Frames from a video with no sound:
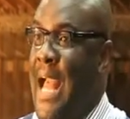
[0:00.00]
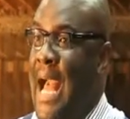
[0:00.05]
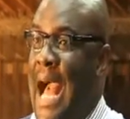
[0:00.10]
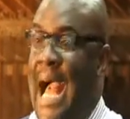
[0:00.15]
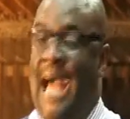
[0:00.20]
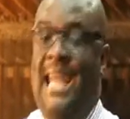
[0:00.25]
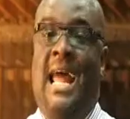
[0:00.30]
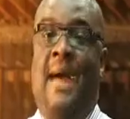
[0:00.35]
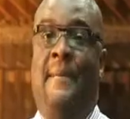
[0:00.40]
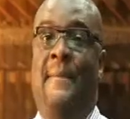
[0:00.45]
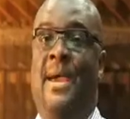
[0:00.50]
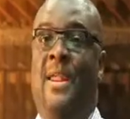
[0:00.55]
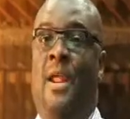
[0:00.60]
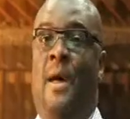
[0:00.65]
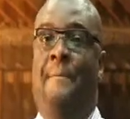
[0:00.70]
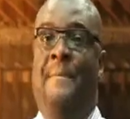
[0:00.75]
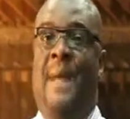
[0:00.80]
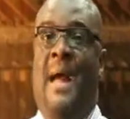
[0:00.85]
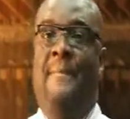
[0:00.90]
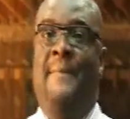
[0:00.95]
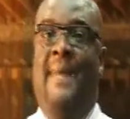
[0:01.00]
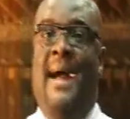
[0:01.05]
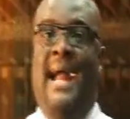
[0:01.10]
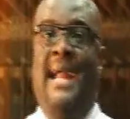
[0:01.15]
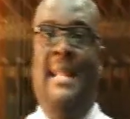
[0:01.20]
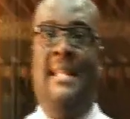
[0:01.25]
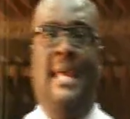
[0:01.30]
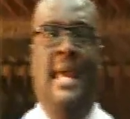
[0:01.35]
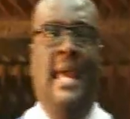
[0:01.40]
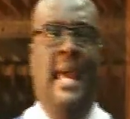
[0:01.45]
And I made up my
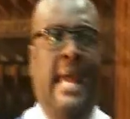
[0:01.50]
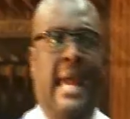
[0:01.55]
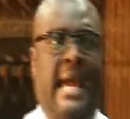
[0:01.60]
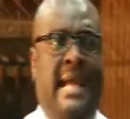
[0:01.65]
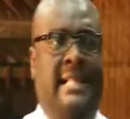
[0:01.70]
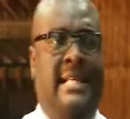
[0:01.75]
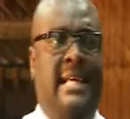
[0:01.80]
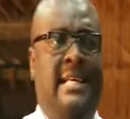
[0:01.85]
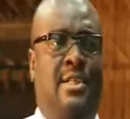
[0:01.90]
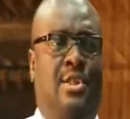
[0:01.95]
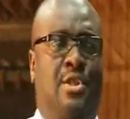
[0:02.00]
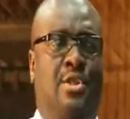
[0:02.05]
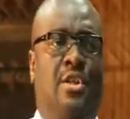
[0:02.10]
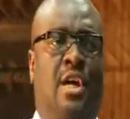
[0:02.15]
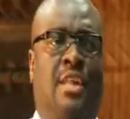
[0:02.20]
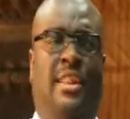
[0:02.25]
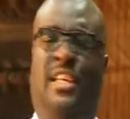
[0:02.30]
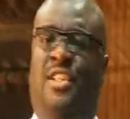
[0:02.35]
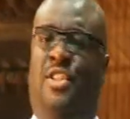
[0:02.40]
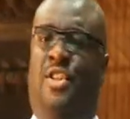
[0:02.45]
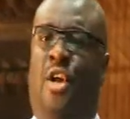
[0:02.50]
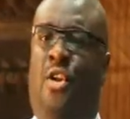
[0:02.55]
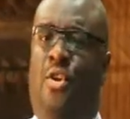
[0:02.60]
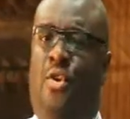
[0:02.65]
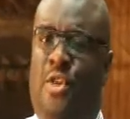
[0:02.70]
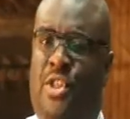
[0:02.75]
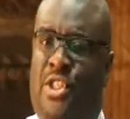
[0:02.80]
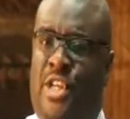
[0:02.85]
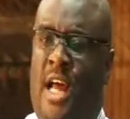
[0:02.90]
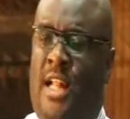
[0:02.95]
mind, it is not, the
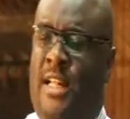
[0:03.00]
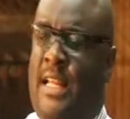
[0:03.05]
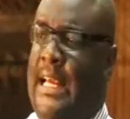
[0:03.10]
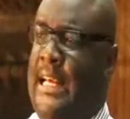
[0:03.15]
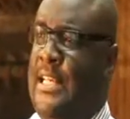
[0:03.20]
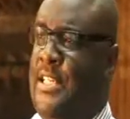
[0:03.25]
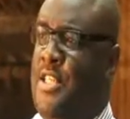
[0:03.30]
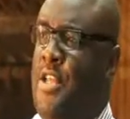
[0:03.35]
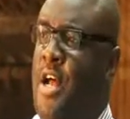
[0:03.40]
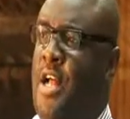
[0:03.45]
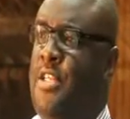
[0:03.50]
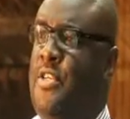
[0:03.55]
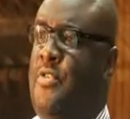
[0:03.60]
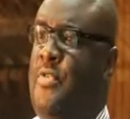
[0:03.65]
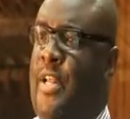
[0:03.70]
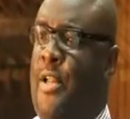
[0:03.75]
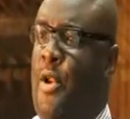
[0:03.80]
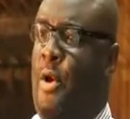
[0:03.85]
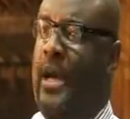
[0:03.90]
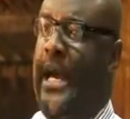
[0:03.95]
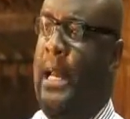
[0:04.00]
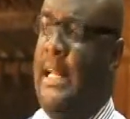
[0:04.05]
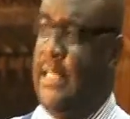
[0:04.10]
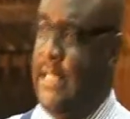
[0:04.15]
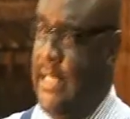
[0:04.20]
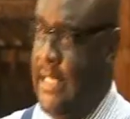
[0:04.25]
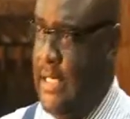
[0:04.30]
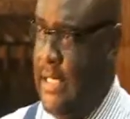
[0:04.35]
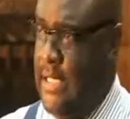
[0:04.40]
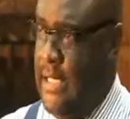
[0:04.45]
solution is not
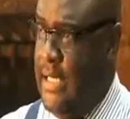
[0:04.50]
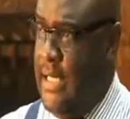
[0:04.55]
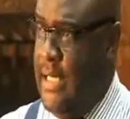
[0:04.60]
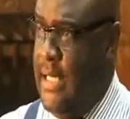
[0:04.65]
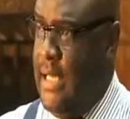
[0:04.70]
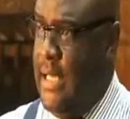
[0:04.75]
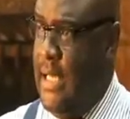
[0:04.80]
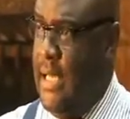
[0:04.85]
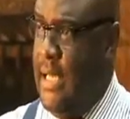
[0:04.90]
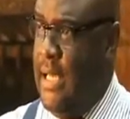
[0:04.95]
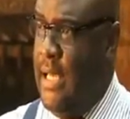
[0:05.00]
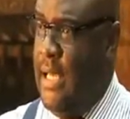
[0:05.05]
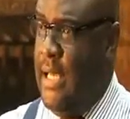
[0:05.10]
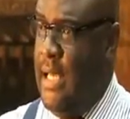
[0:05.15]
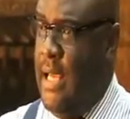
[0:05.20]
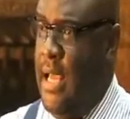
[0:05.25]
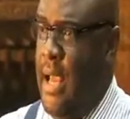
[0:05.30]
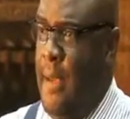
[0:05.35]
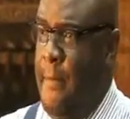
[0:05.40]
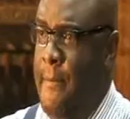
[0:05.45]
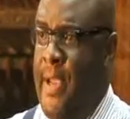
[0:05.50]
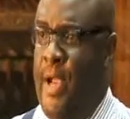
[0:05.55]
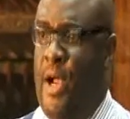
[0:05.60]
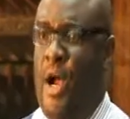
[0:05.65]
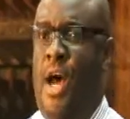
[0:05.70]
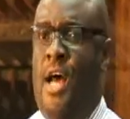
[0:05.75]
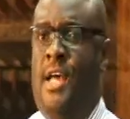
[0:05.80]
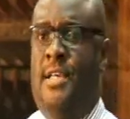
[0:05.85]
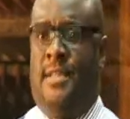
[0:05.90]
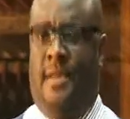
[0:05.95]
relocating.
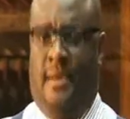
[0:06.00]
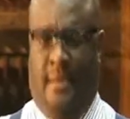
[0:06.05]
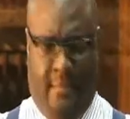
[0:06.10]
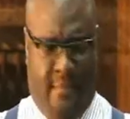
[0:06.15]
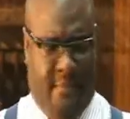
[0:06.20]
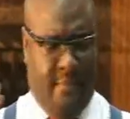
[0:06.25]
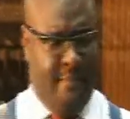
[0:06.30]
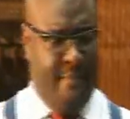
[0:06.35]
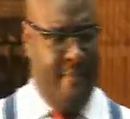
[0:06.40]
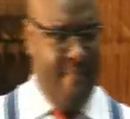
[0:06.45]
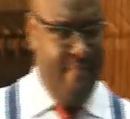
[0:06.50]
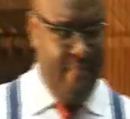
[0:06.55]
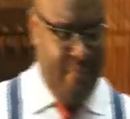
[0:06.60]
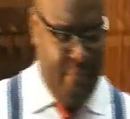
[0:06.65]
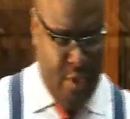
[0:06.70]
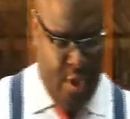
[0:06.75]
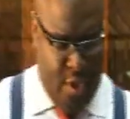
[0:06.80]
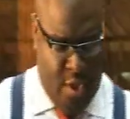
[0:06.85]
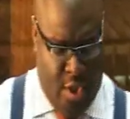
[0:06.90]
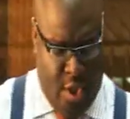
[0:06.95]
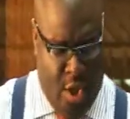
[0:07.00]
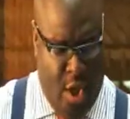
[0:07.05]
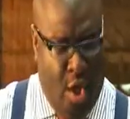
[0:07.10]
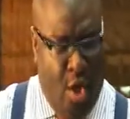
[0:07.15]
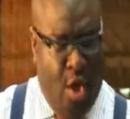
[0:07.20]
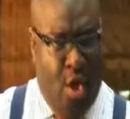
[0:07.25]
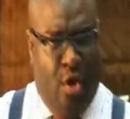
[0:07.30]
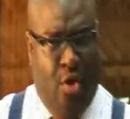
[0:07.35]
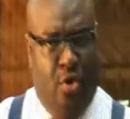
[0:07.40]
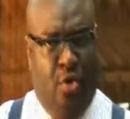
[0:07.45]
Because
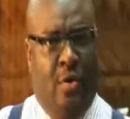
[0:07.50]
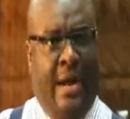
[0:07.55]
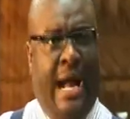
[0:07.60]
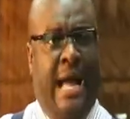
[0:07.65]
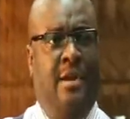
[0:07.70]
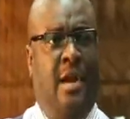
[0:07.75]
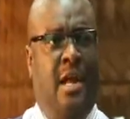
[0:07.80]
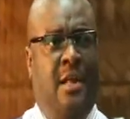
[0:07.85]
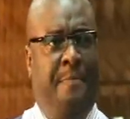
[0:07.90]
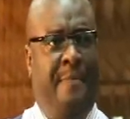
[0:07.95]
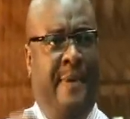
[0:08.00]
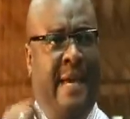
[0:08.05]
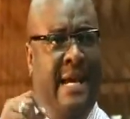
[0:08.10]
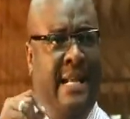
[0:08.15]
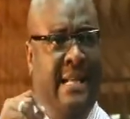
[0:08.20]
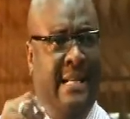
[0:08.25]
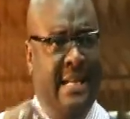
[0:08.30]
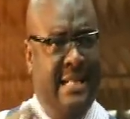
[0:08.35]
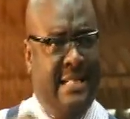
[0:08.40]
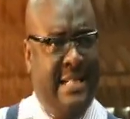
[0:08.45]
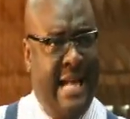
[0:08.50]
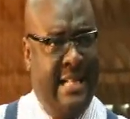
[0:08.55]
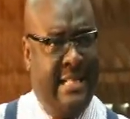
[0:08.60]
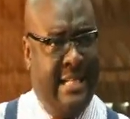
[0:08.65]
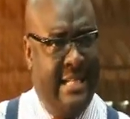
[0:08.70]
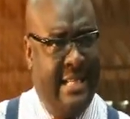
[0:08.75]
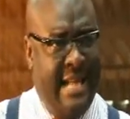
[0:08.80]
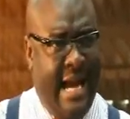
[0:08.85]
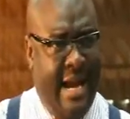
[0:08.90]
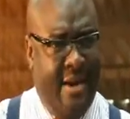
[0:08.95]
you cannot be a lizard
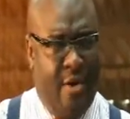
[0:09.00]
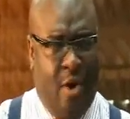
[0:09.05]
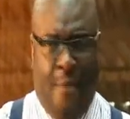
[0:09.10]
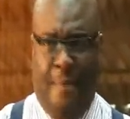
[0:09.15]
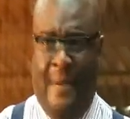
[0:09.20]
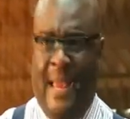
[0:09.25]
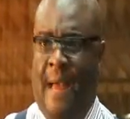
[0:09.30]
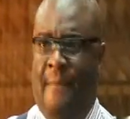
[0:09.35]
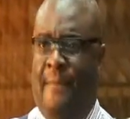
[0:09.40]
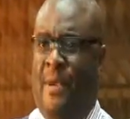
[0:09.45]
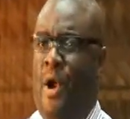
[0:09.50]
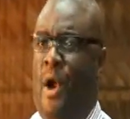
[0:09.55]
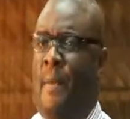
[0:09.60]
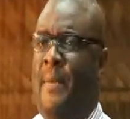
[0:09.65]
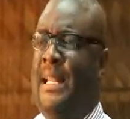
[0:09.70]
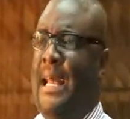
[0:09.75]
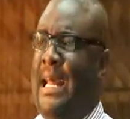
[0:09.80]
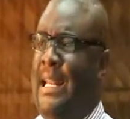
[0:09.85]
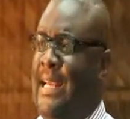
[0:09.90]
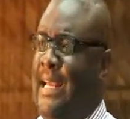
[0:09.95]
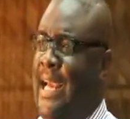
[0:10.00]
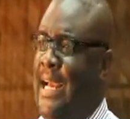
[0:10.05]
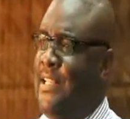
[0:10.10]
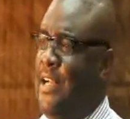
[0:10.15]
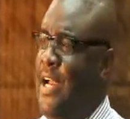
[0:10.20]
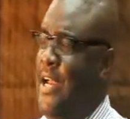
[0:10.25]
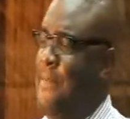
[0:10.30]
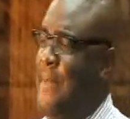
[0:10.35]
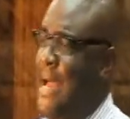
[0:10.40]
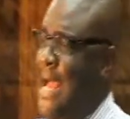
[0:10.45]
in Nairobi and become an
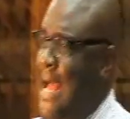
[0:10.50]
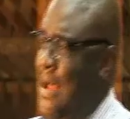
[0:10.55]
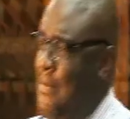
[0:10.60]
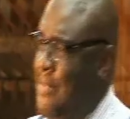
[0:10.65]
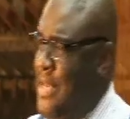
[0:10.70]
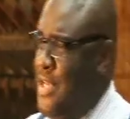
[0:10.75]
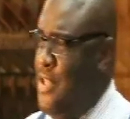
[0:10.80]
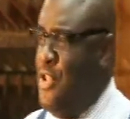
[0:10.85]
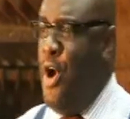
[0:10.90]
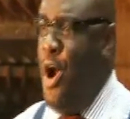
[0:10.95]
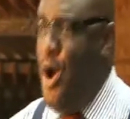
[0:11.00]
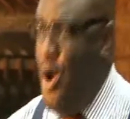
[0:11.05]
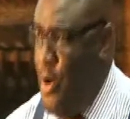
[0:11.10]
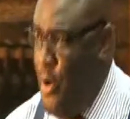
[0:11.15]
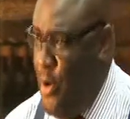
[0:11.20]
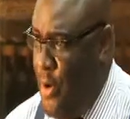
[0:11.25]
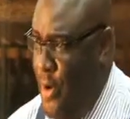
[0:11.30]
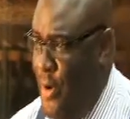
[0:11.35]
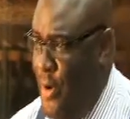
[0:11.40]
alligator in Miami. No.